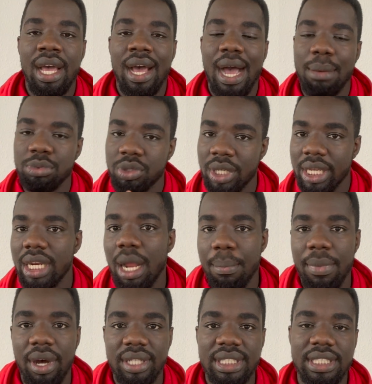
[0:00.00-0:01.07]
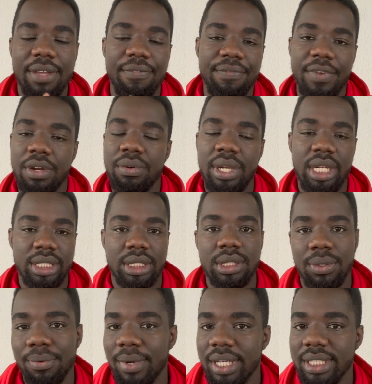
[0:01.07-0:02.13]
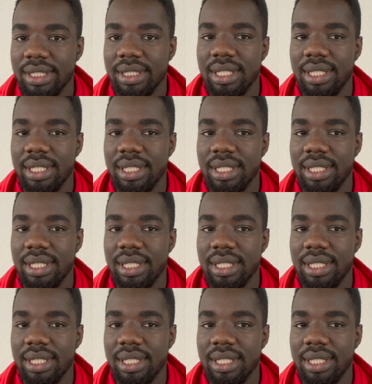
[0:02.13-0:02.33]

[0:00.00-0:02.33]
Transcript: I'm talking about the very little ones,